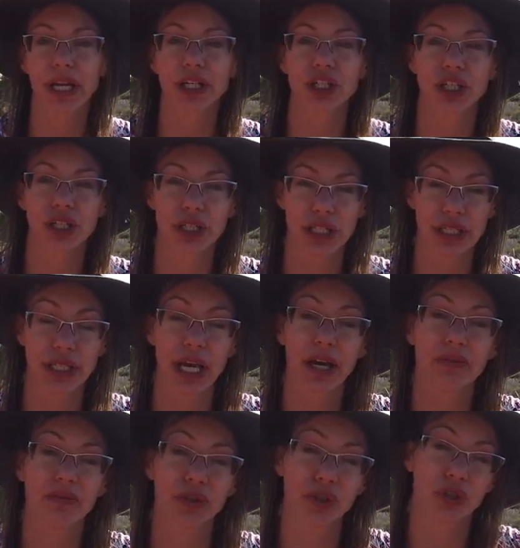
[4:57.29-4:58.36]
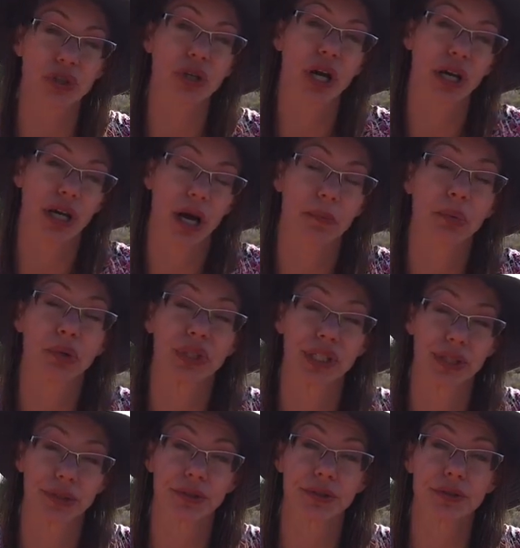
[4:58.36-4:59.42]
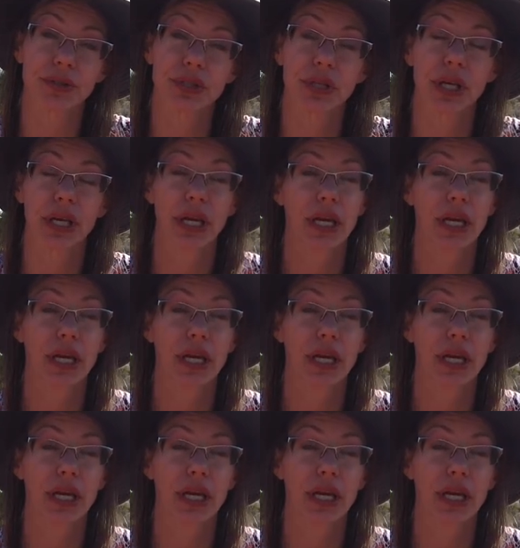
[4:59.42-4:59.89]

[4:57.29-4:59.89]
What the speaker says: and she did that for a couple years.